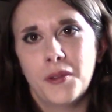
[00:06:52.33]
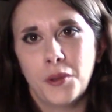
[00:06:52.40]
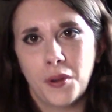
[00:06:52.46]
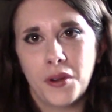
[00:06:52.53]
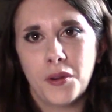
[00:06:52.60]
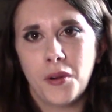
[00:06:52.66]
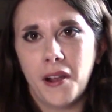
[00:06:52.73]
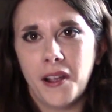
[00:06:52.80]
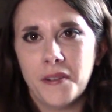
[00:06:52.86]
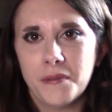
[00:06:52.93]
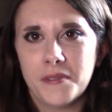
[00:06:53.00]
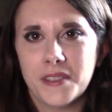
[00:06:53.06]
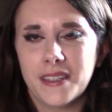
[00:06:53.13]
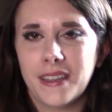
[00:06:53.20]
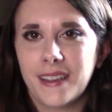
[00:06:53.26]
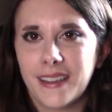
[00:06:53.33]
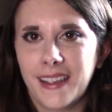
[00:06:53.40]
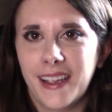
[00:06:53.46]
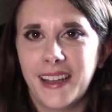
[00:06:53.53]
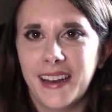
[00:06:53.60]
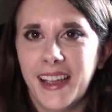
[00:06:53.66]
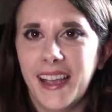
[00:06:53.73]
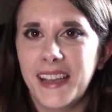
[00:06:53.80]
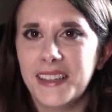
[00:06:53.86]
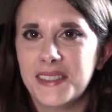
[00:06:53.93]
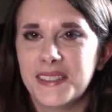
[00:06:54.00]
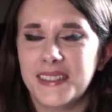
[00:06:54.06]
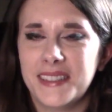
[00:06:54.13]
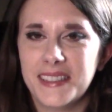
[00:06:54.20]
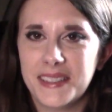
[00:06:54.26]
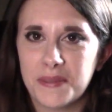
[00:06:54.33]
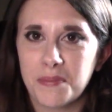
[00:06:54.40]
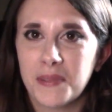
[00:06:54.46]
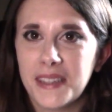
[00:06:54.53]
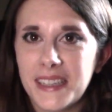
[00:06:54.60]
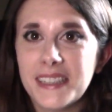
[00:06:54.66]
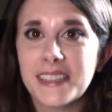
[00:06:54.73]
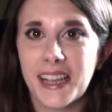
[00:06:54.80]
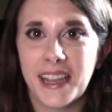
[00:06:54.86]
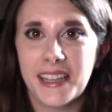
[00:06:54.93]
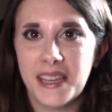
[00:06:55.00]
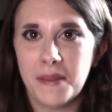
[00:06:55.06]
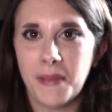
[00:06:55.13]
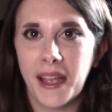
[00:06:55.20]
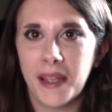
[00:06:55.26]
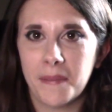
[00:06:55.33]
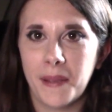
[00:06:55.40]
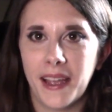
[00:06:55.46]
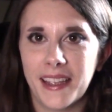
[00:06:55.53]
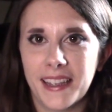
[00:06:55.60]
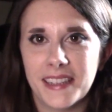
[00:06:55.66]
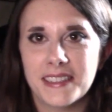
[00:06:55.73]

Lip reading: Lara Croft kind of has this really tiny backpack.